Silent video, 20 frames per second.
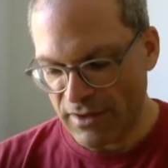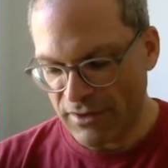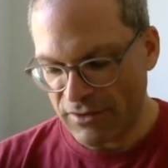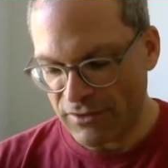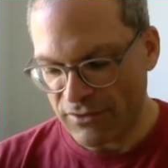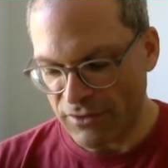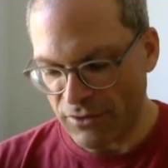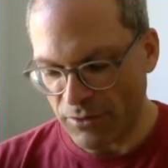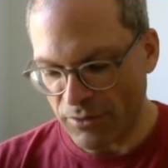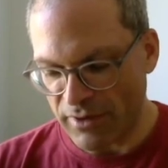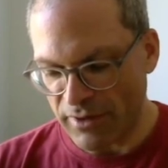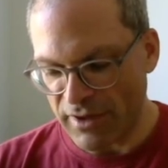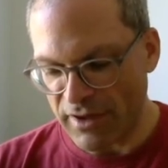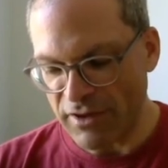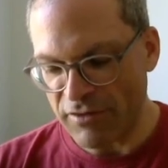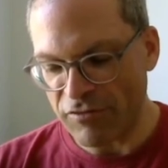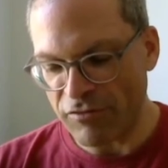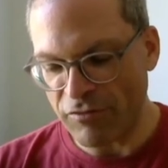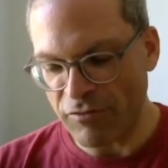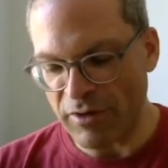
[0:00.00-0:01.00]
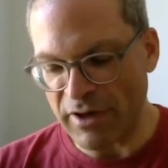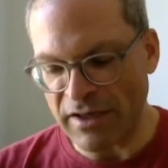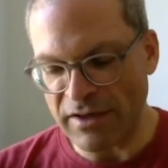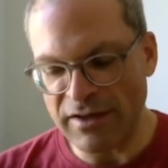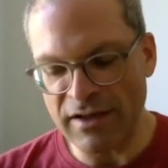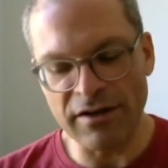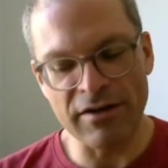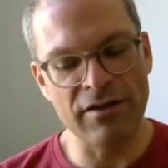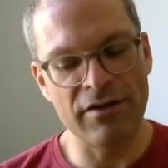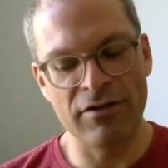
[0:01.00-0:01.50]
So if we
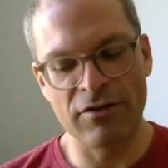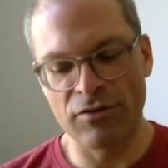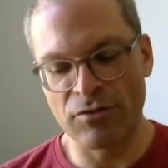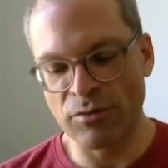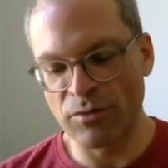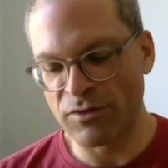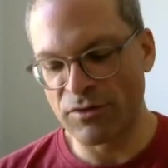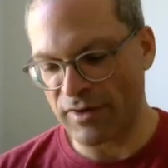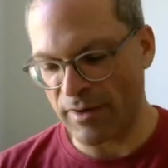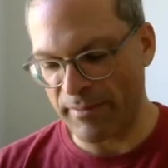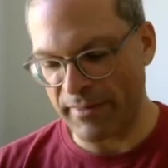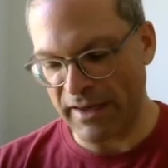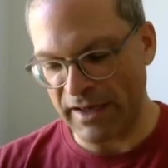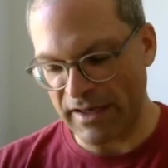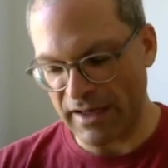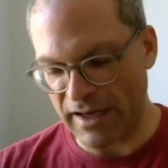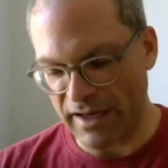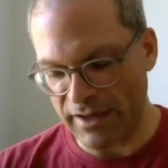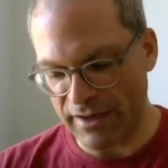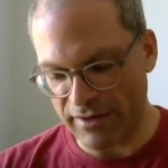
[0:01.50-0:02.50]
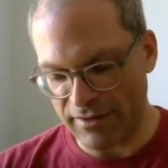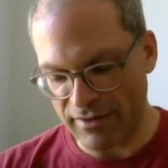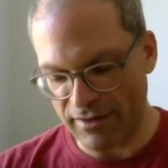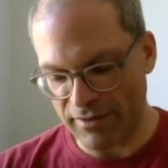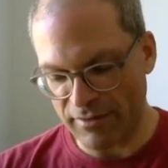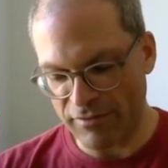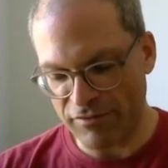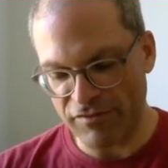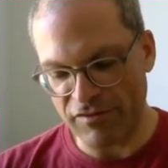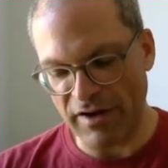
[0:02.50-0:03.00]
did do something like
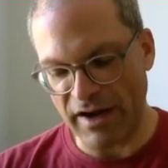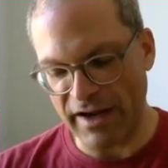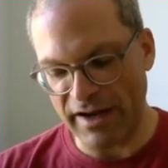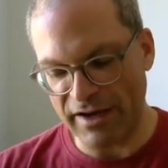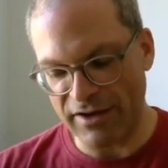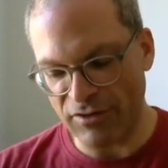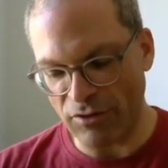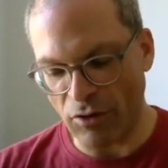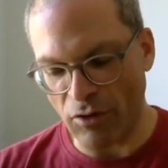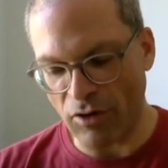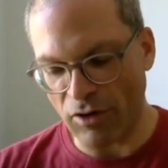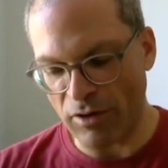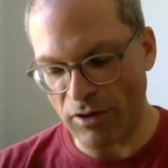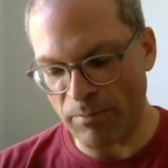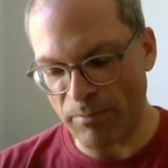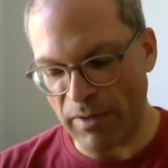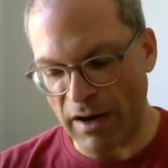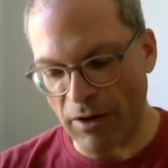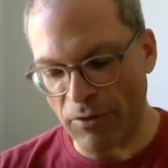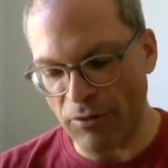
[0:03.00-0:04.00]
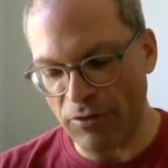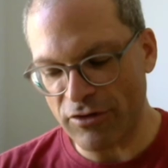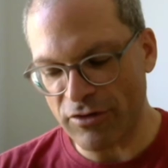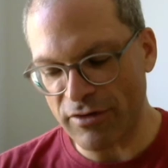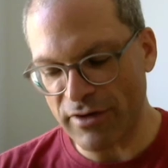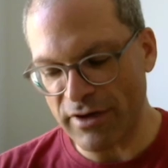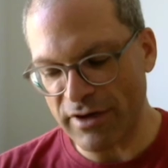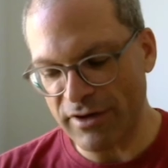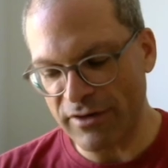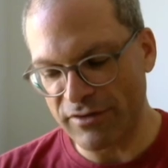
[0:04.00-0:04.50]
find all
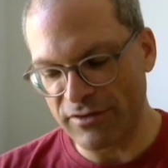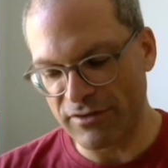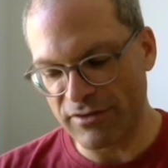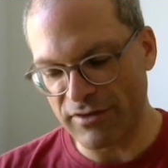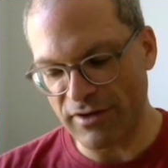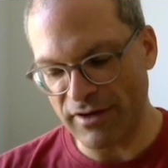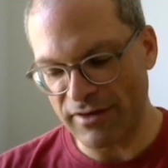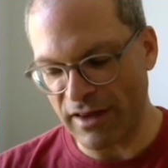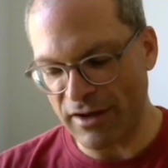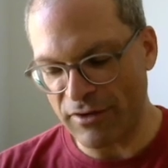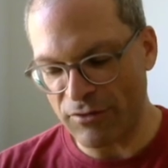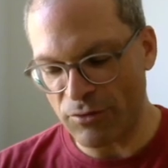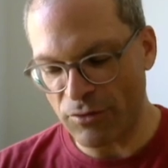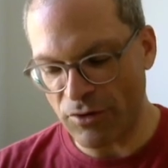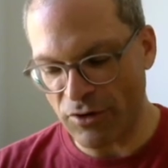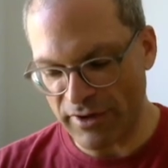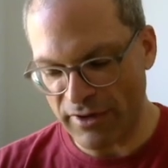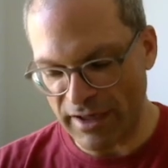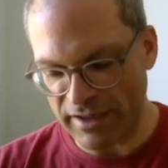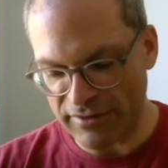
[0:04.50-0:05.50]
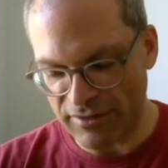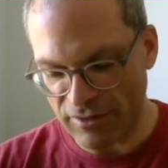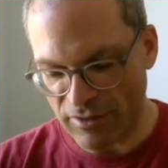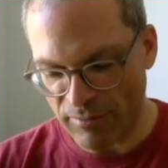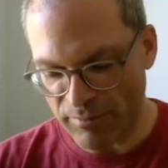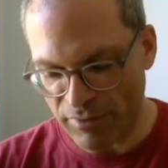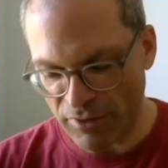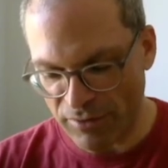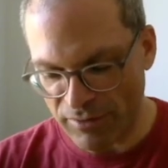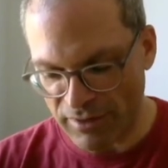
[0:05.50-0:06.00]
boundaries and then do connected
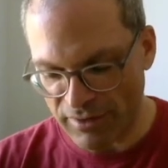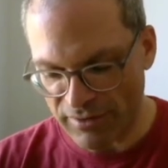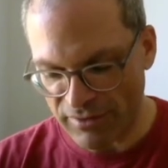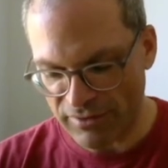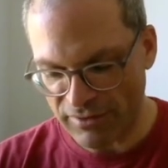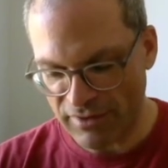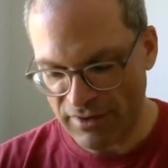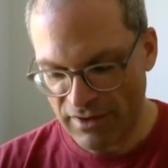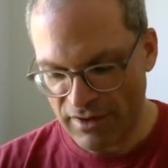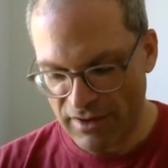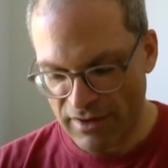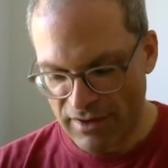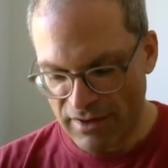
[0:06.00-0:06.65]
components,